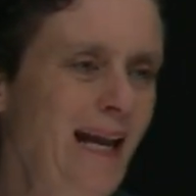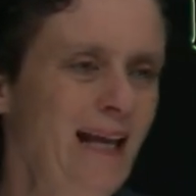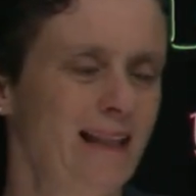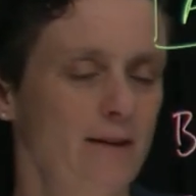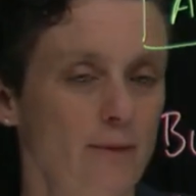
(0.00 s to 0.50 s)

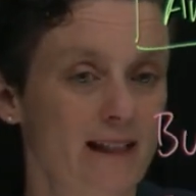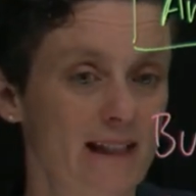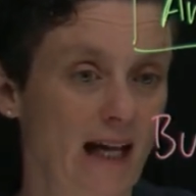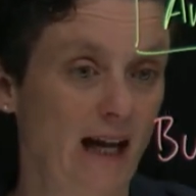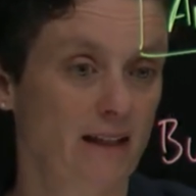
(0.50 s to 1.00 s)
Then we
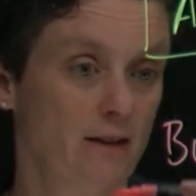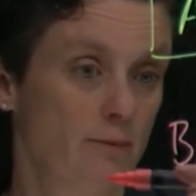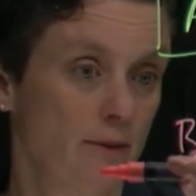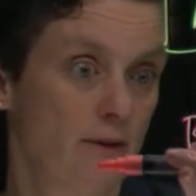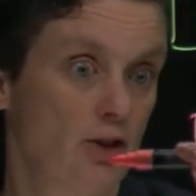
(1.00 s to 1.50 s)
started
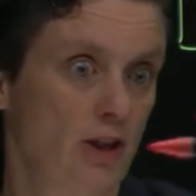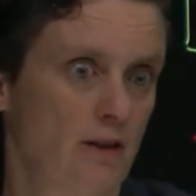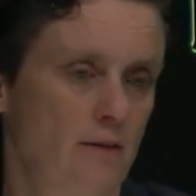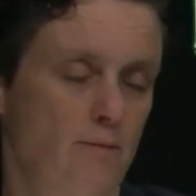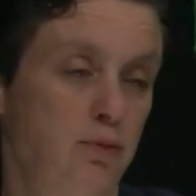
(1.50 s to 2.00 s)
with
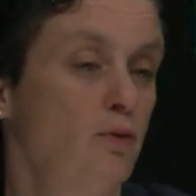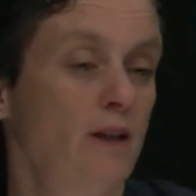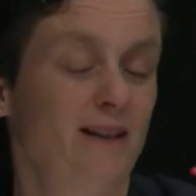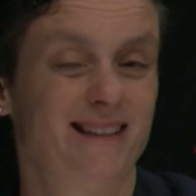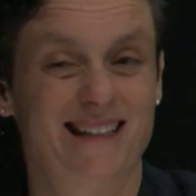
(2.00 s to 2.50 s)
just
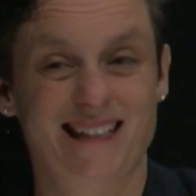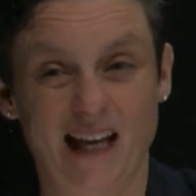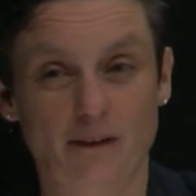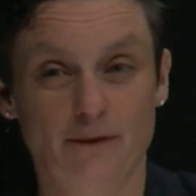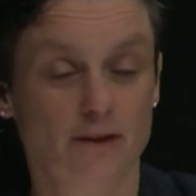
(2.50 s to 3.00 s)
putting
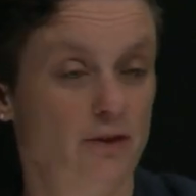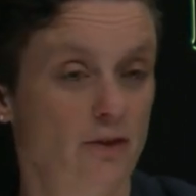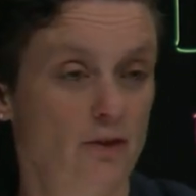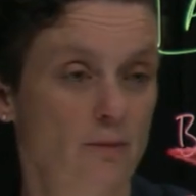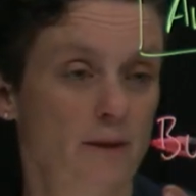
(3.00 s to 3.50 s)
stuff into your
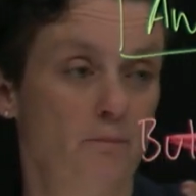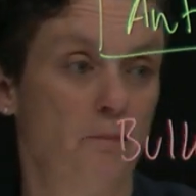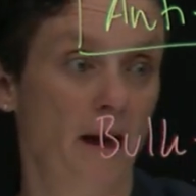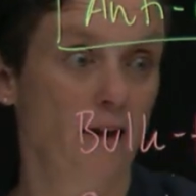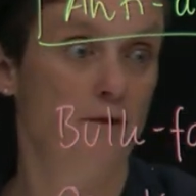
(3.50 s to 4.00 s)
lumen,
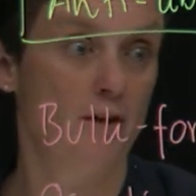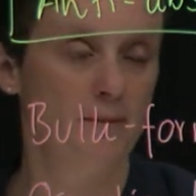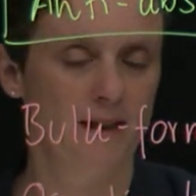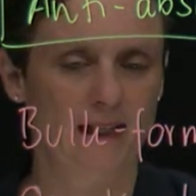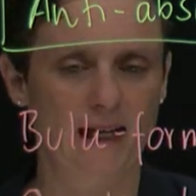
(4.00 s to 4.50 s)

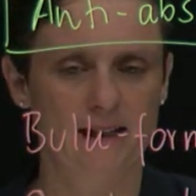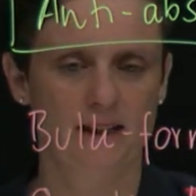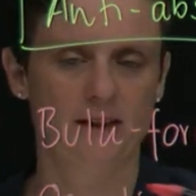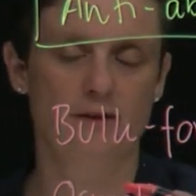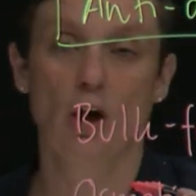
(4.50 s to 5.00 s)
bulk-forming
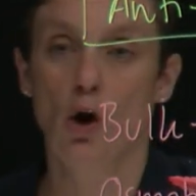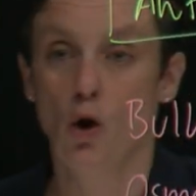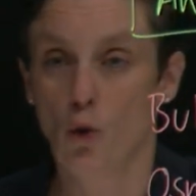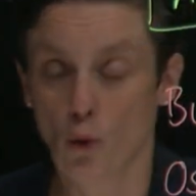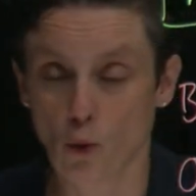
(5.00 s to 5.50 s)
laxatives,
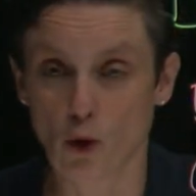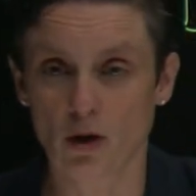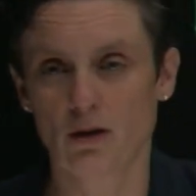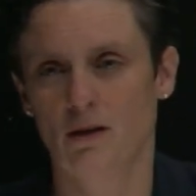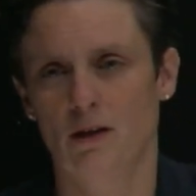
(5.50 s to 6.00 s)
or
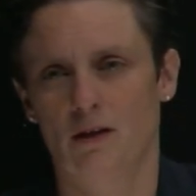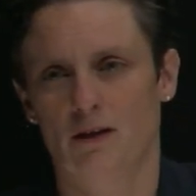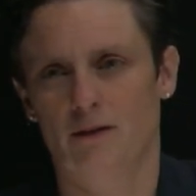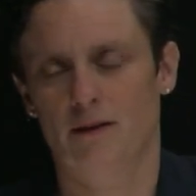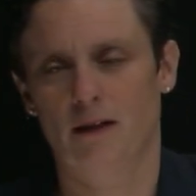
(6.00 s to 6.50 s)

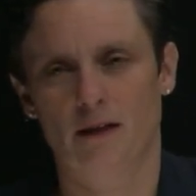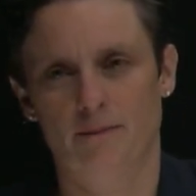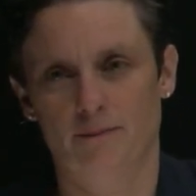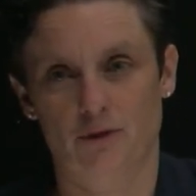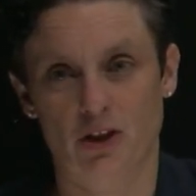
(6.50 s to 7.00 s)

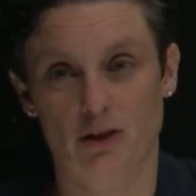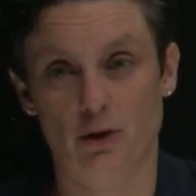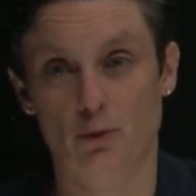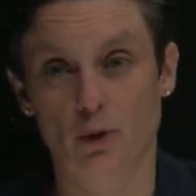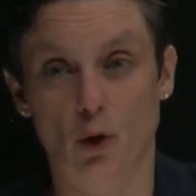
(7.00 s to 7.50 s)
just
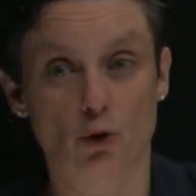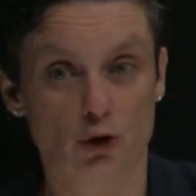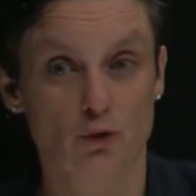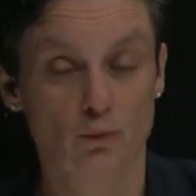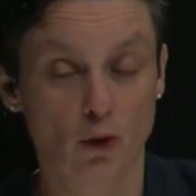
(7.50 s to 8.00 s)
through
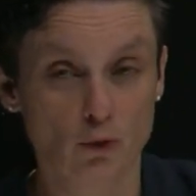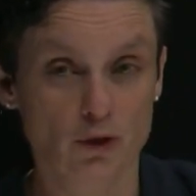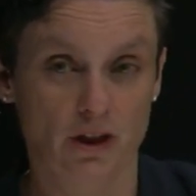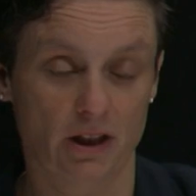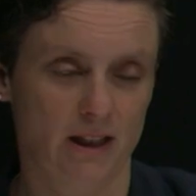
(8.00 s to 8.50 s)

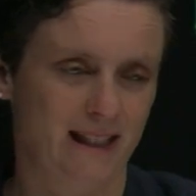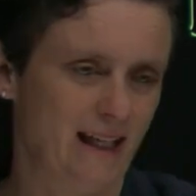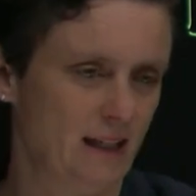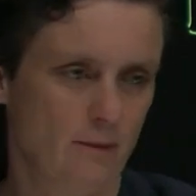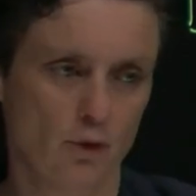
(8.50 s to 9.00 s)
osmosis
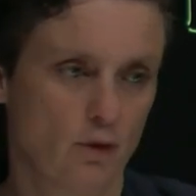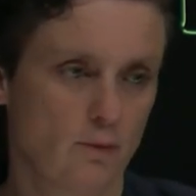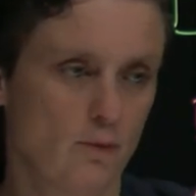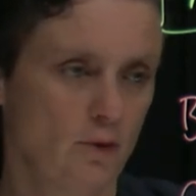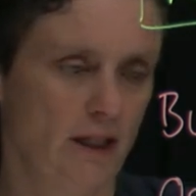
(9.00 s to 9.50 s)
getting more
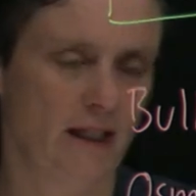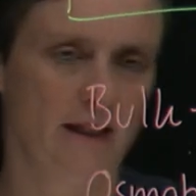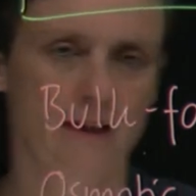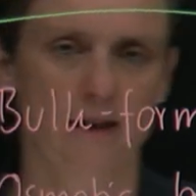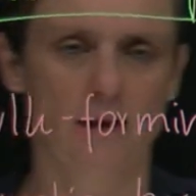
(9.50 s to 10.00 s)
water in
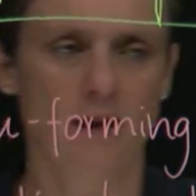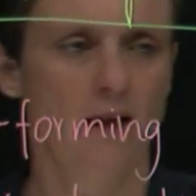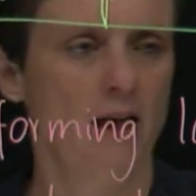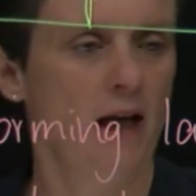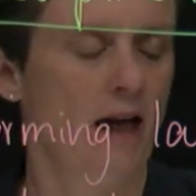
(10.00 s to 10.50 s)
there.
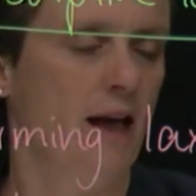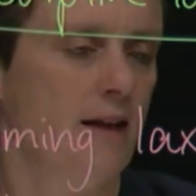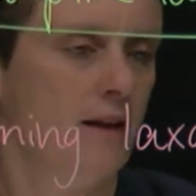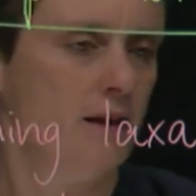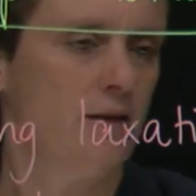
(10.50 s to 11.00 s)
And
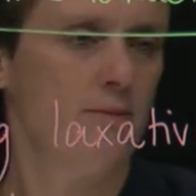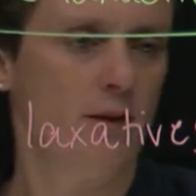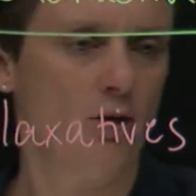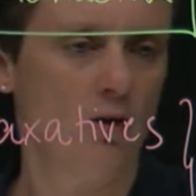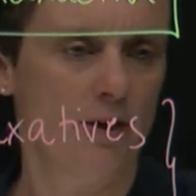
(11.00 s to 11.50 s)
this we
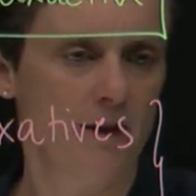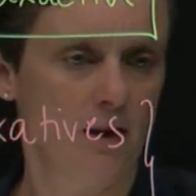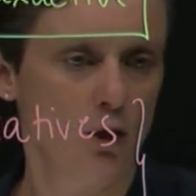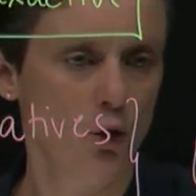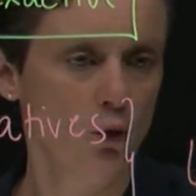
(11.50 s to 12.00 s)
call the
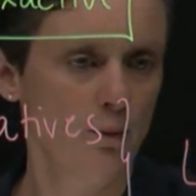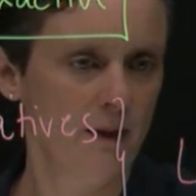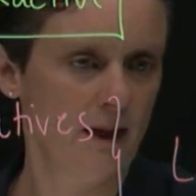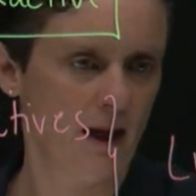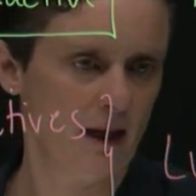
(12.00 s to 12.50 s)

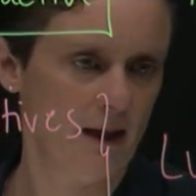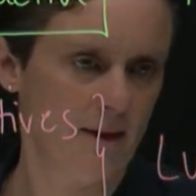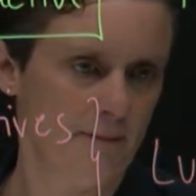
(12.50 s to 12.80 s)
luminally